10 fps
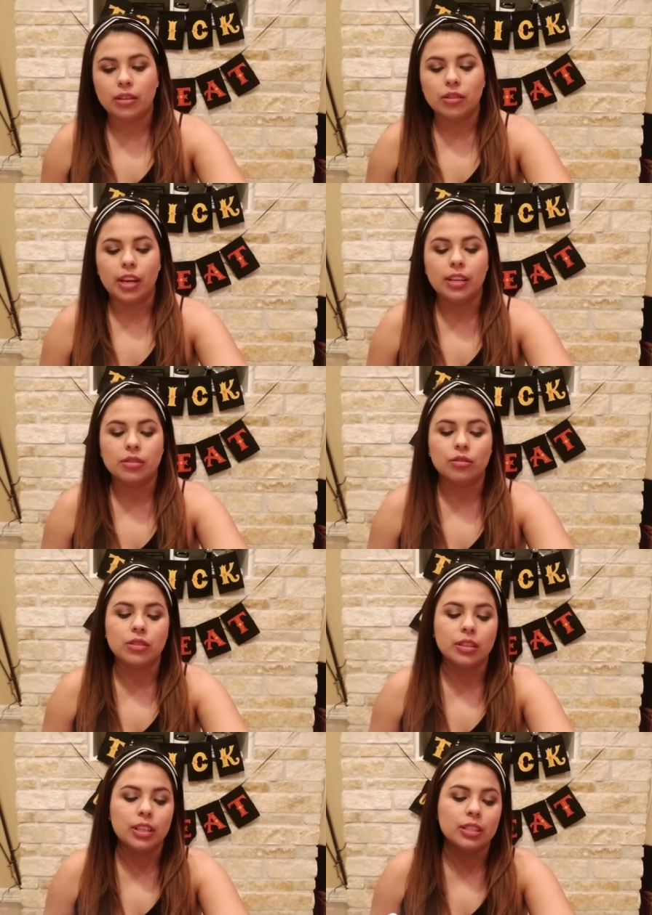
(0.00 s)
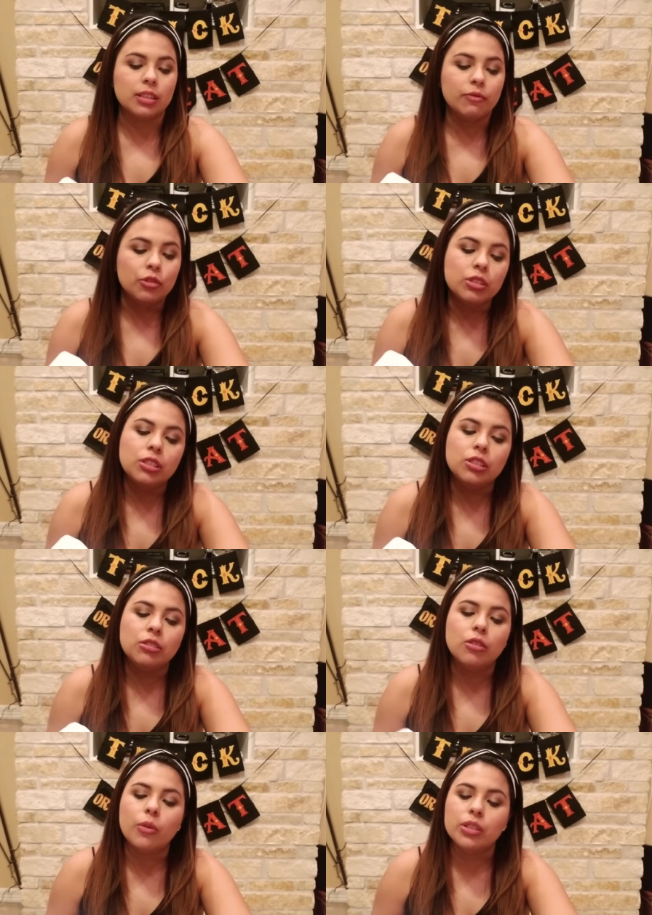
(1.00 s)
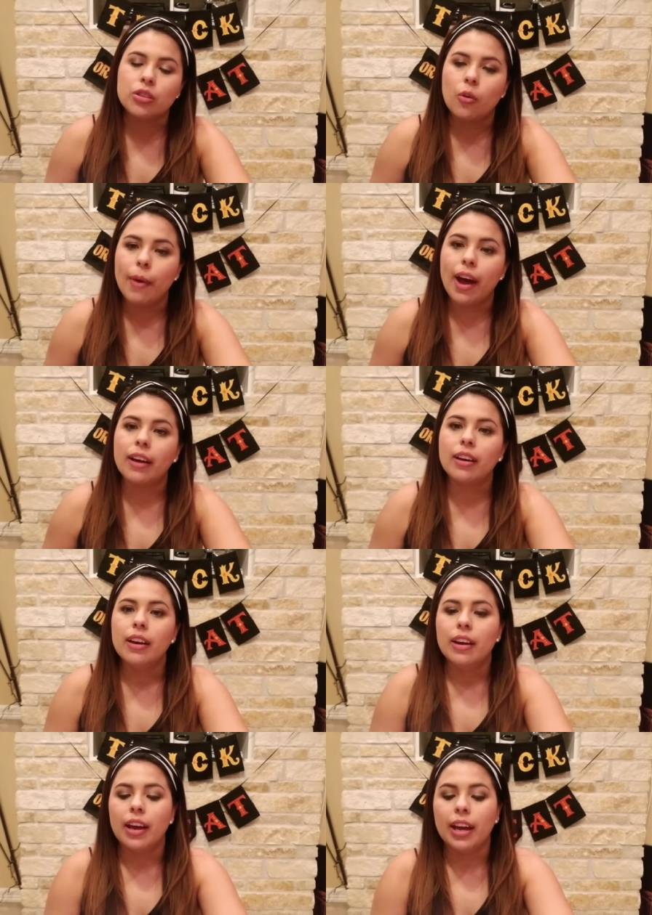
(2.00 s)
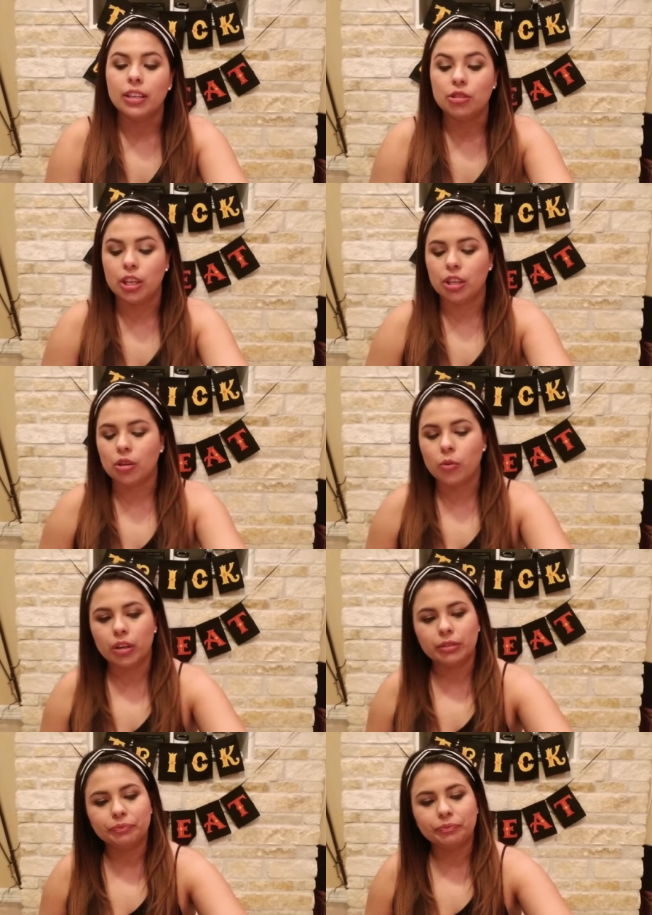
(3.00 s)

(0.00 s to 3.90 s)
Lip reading: Okay, so if something gets confusing to you, always go back and check your work.